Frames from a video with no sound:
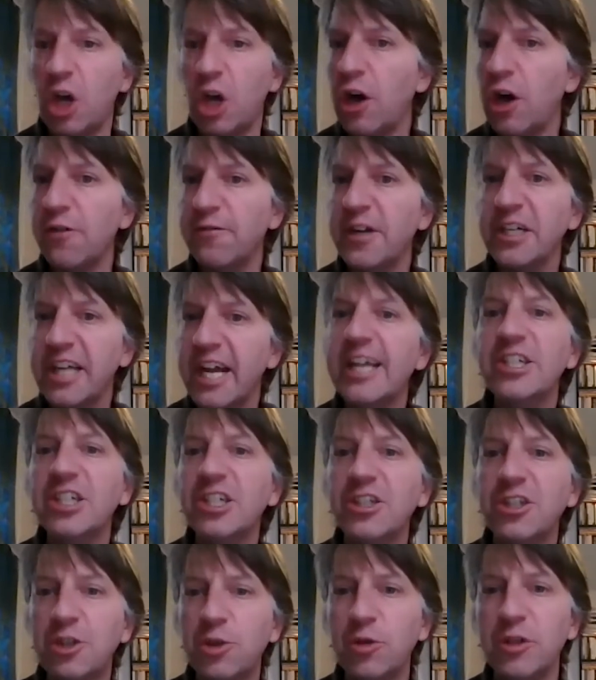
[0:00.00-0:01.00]
of
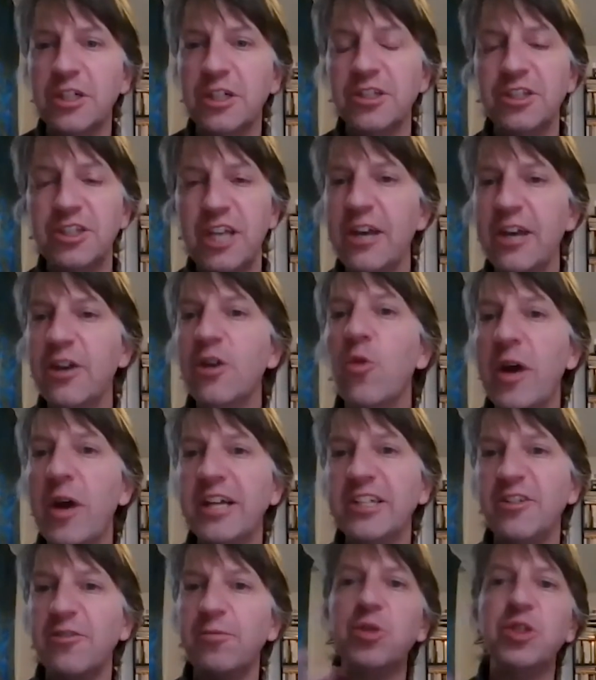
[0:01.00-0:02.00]
engaging students and new
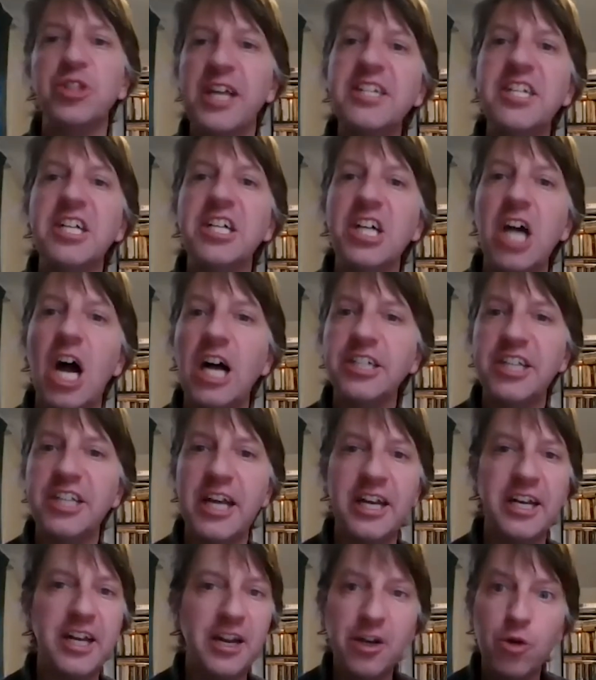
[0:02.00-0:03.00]
ways of presenting
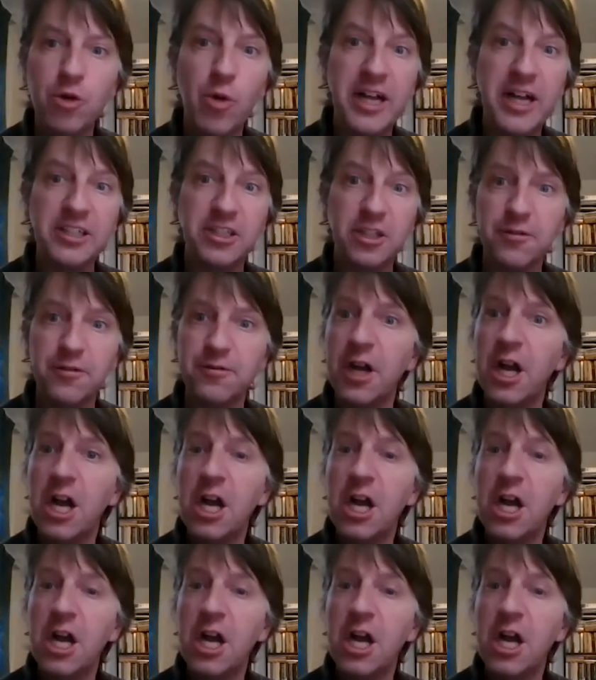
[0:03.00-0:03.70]
content and new ways of